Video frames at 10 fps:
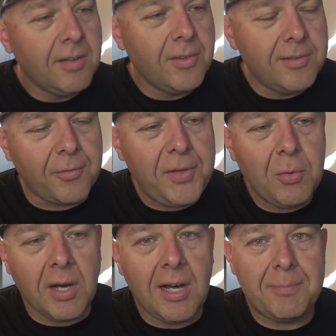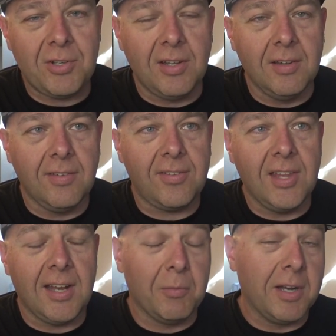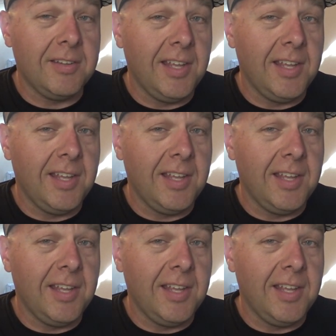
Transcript: there's a few options that I want to